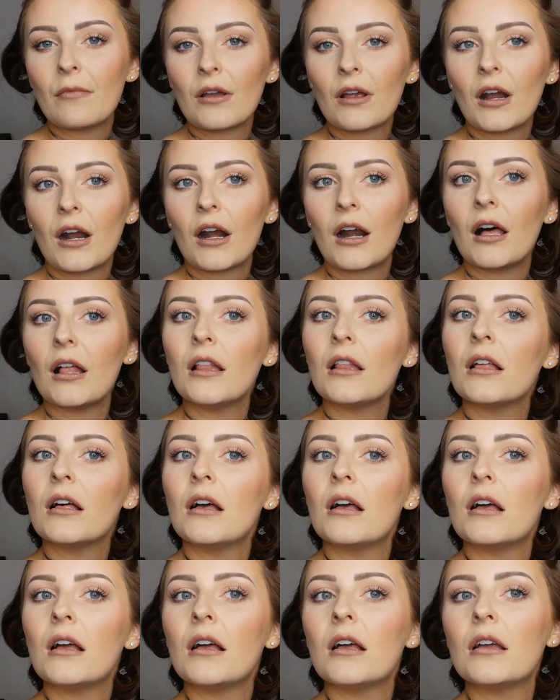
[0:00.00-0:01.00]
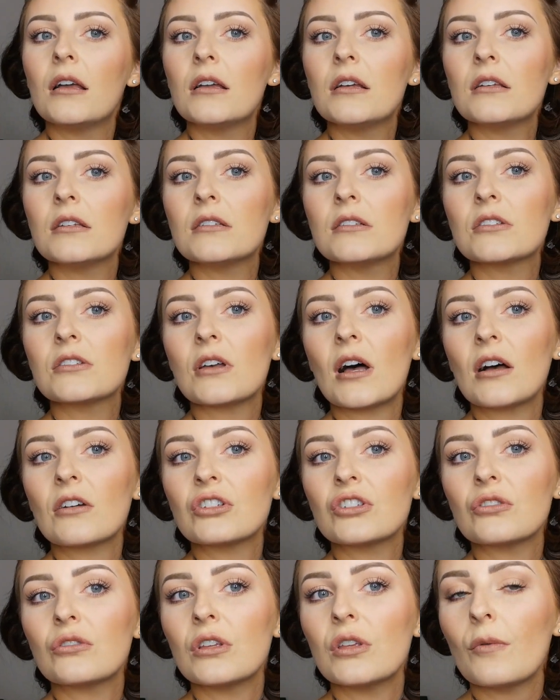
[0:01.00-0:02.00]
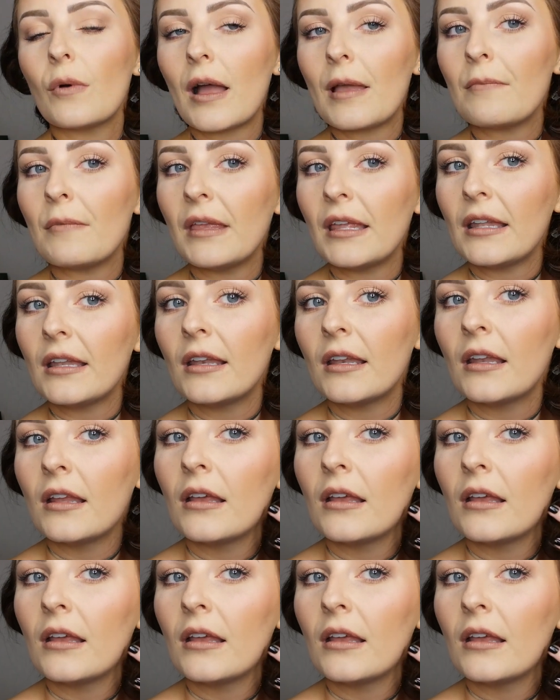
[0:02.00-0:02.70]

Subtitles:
curl. So I'll show you what I mean.